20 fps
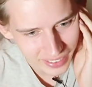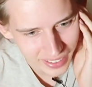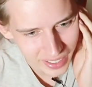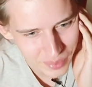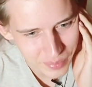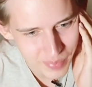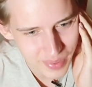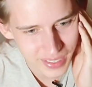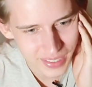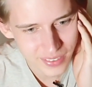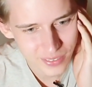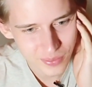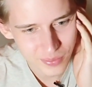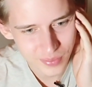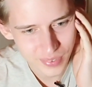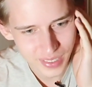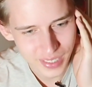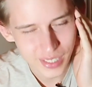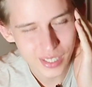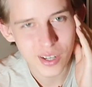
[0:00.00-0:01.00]
I made a
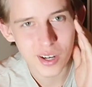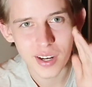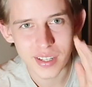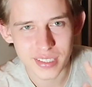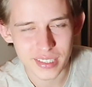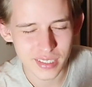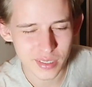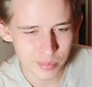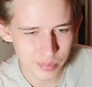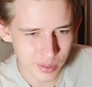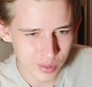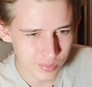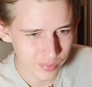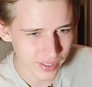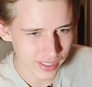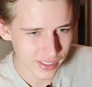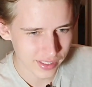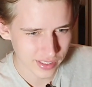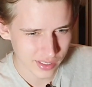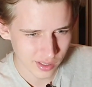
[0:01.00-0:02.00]
video, I did a bit of
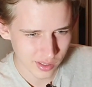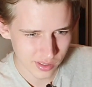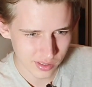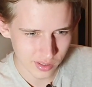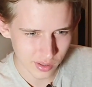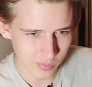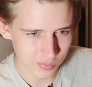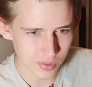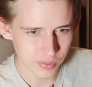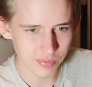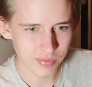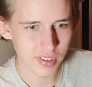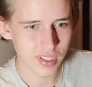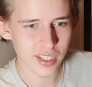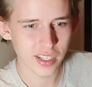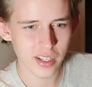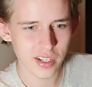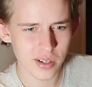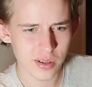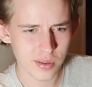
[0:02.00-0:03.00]
editing of the
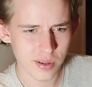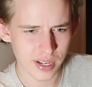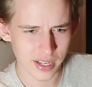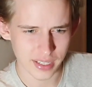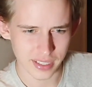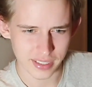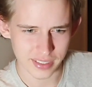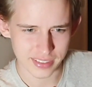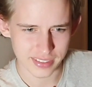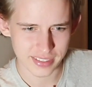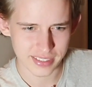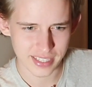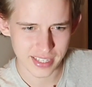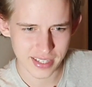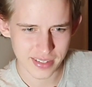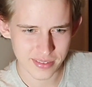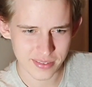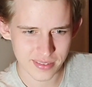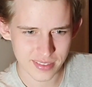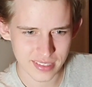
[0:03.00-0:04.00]
video and it
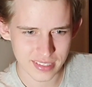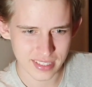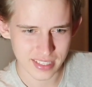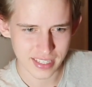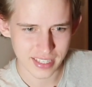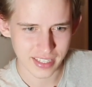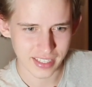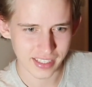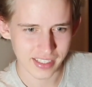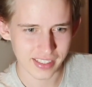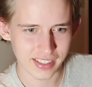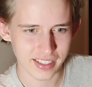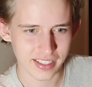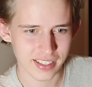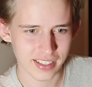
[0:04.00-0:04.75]
sounds like